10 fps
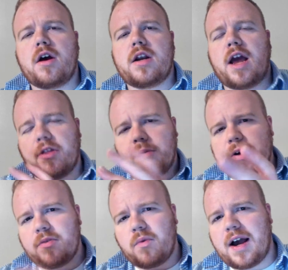Now, the
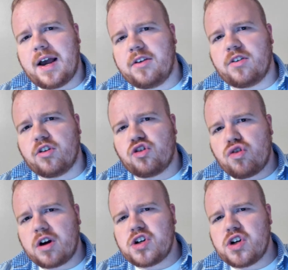reason why is the
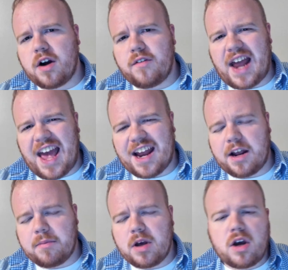structure of an
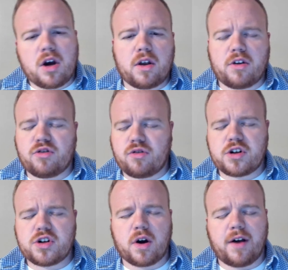atom, the
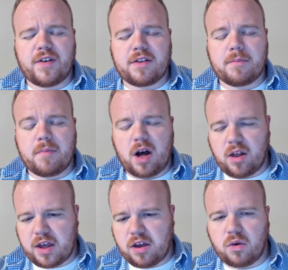structure of its
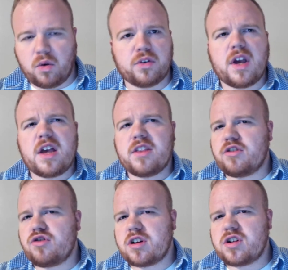molecules, the
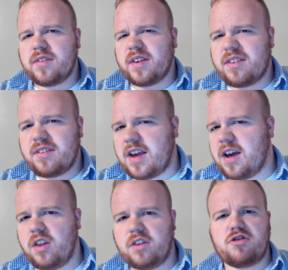structure of a
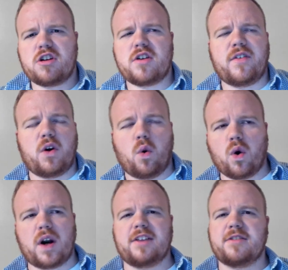cell, the structure of an
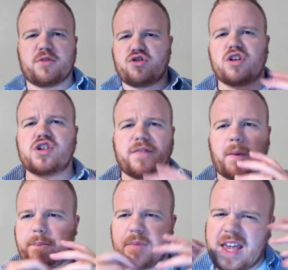organism, the structure of
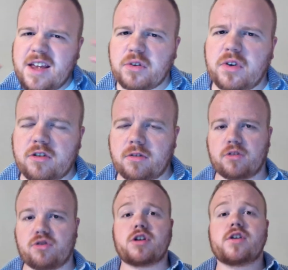an ecosystem, the
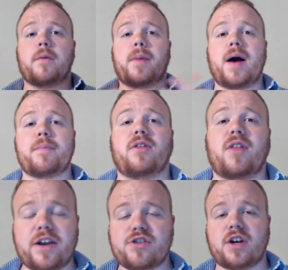structure of a
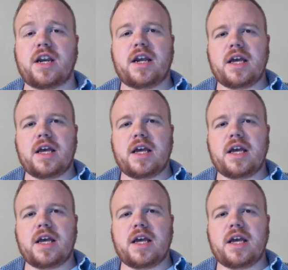population,